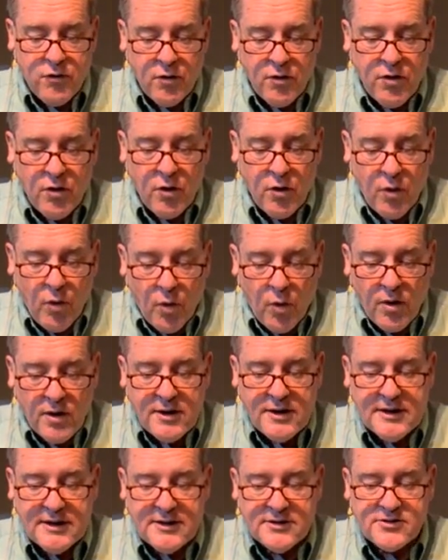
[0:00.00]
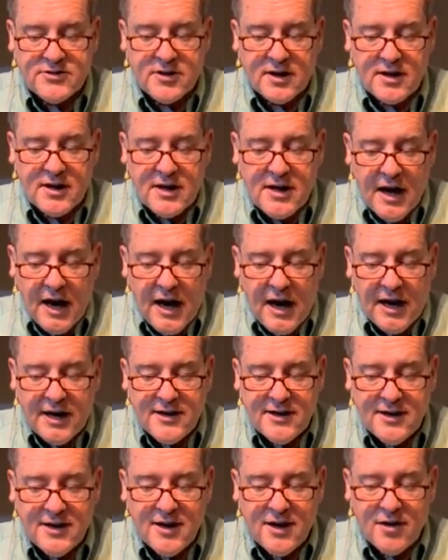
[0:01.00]
For the Lord is the
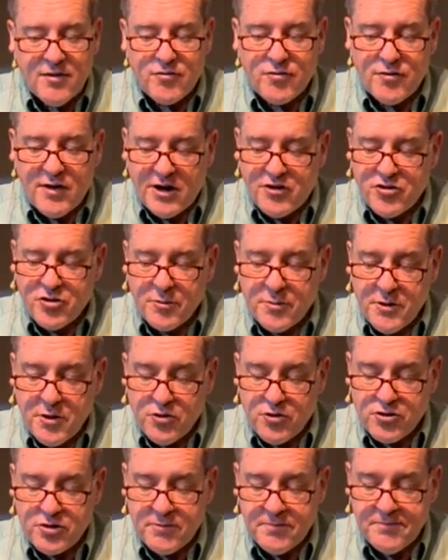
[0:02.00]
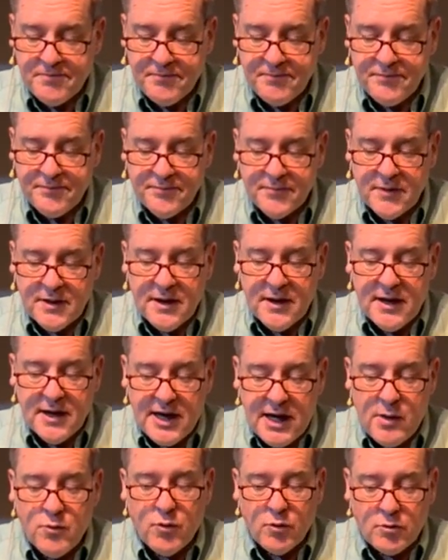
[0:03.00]
God of retribution.
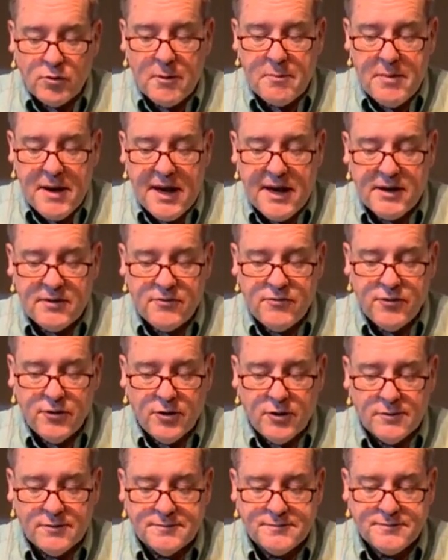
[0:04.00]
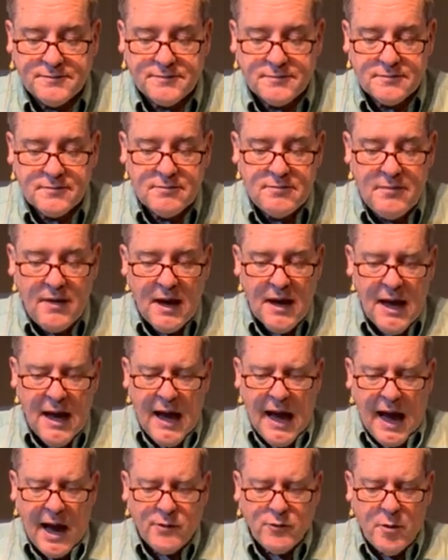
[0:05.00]
He will repay in full.
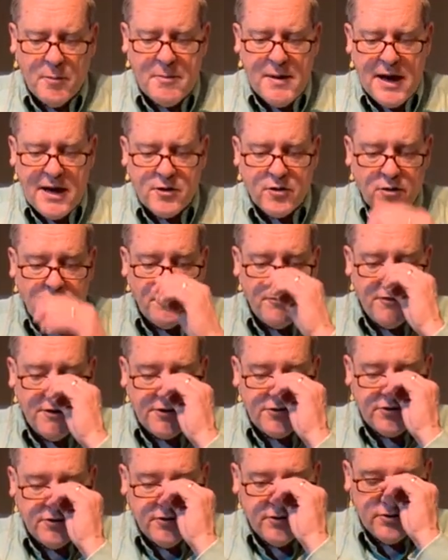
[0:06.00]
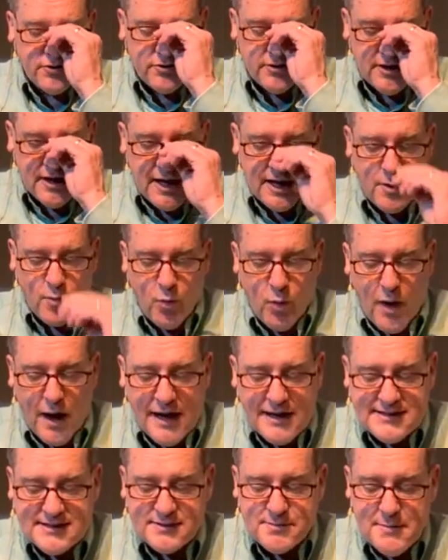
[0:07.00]
I will make her officials and
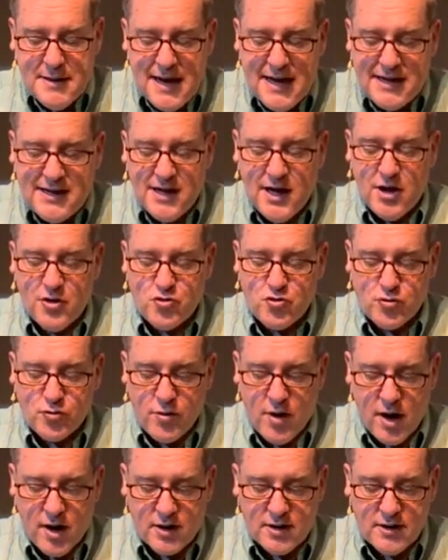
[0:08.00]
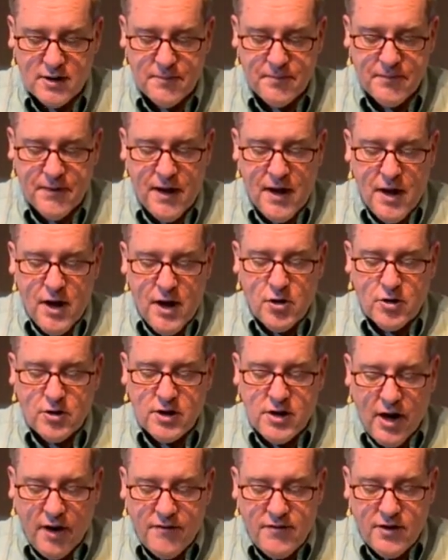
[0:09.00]
wise men drunk,
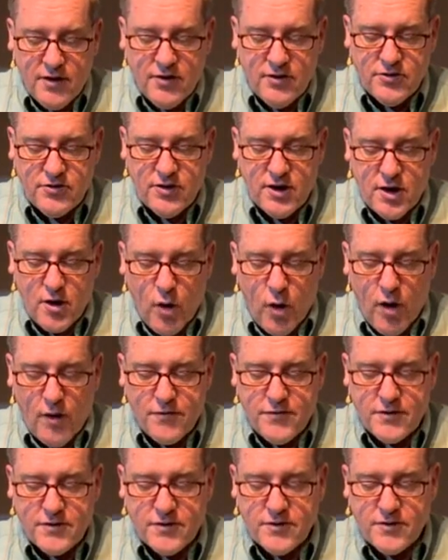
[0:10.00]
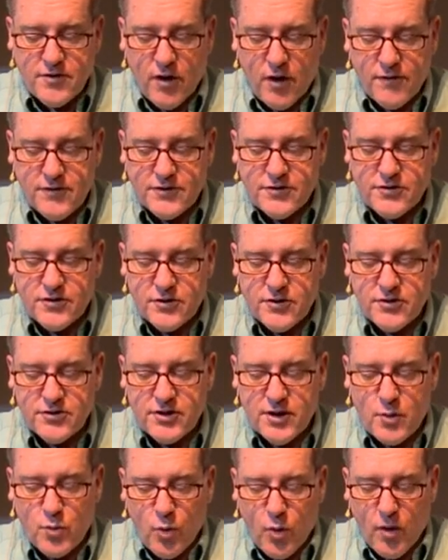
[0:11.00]
her governors and
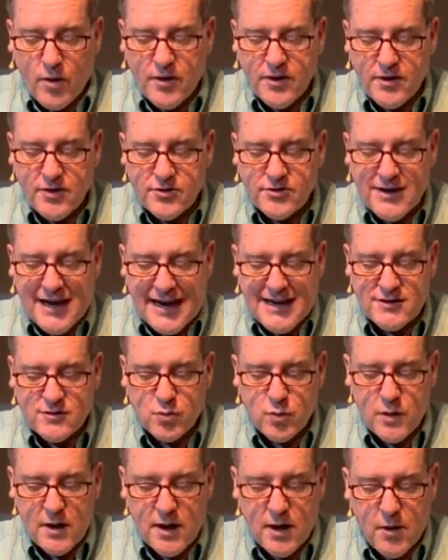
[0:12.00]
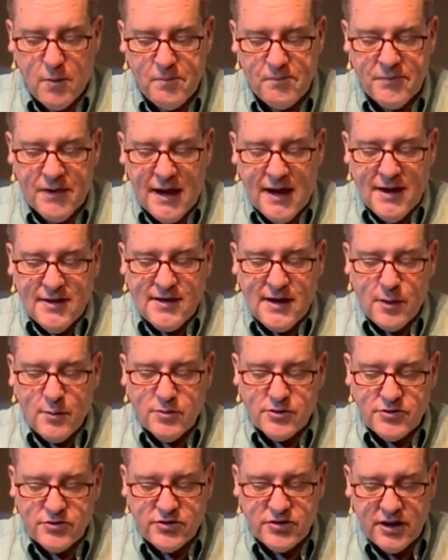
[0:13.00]
officers and warriors as well.
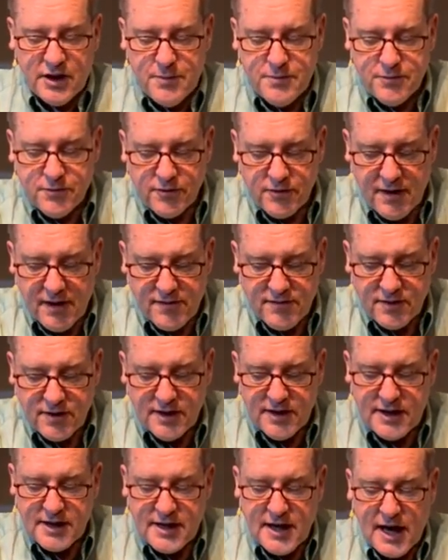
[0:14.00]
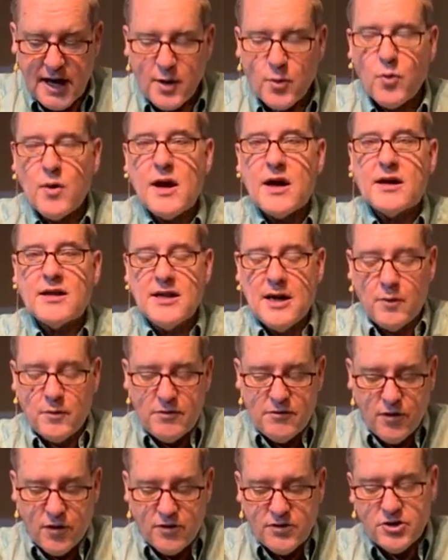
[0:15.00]
They will sleep forever and not awake.
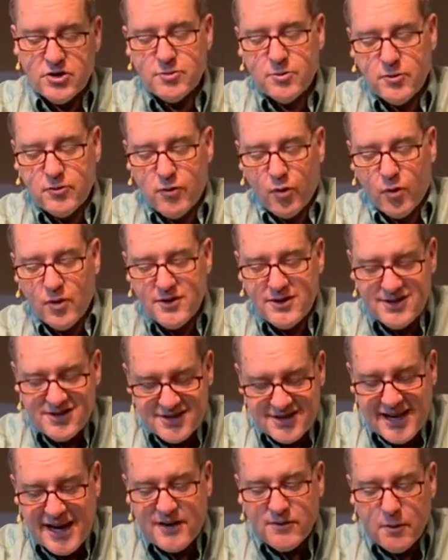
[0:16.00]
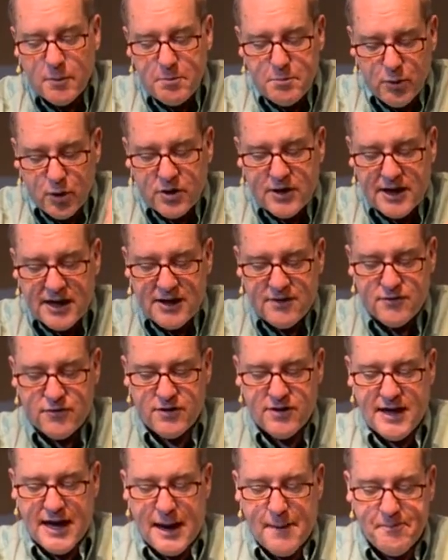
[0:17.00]
Now, we've heard this before. This is kind of a
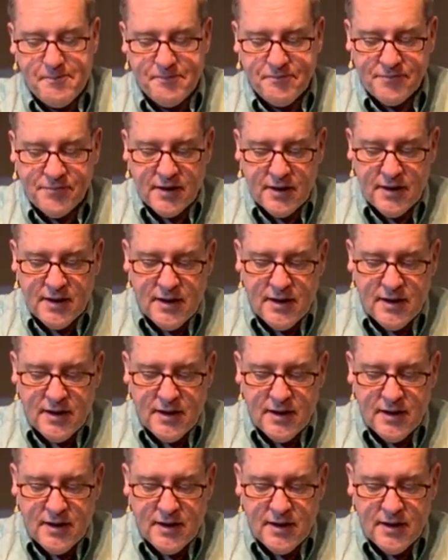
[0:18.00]
bookend for that.